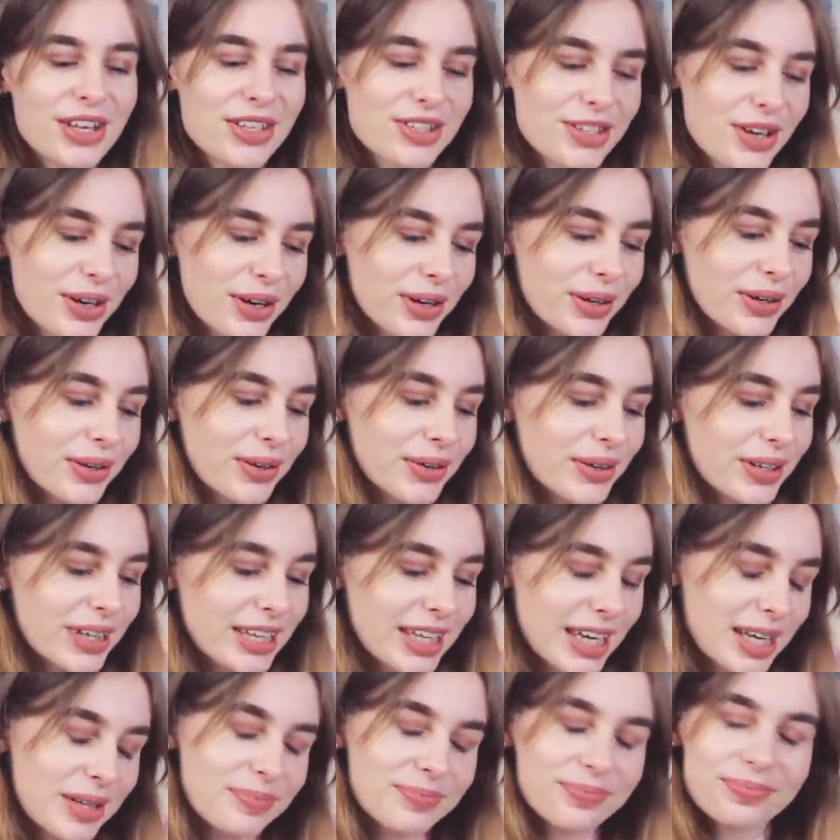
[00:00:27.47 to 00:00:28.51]
So
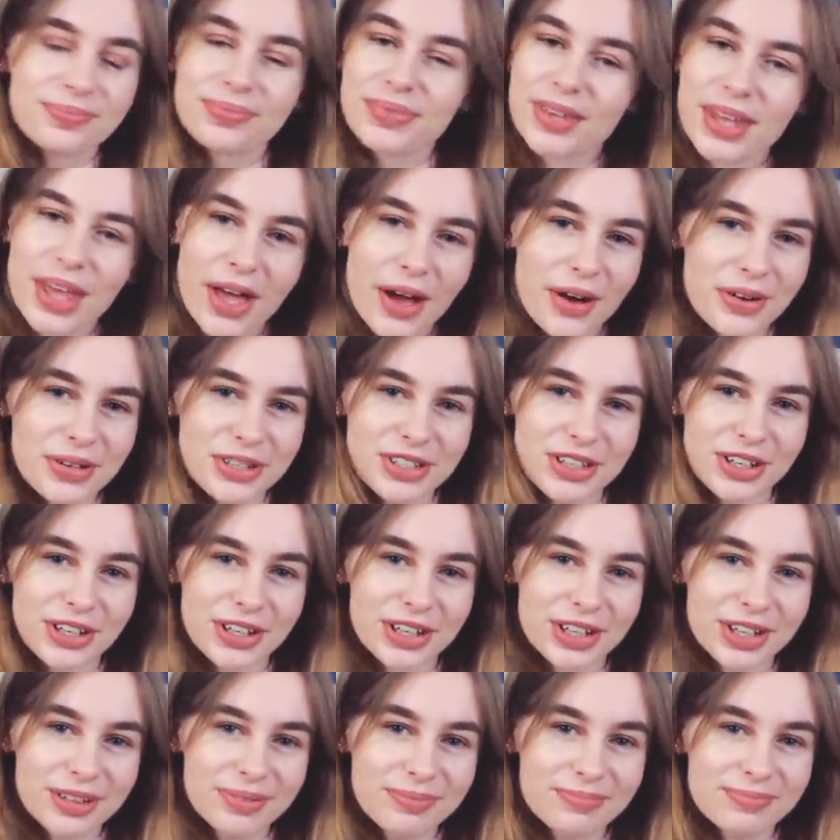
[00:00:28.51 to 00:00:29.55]
yeah, I'll show
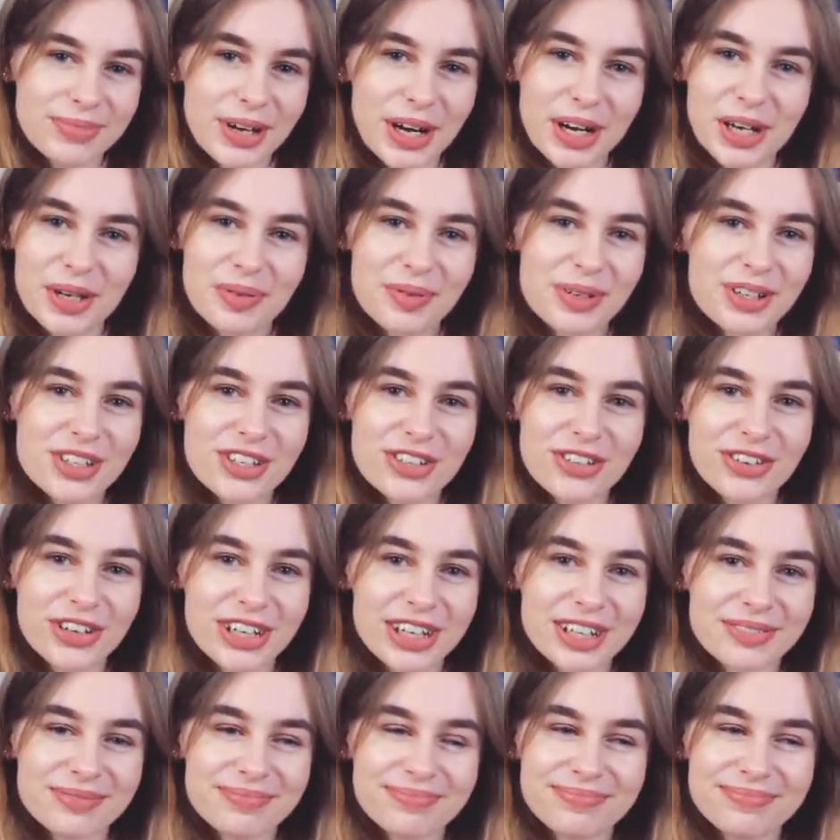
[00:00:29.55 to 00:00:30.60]
you. I hope you enjoy.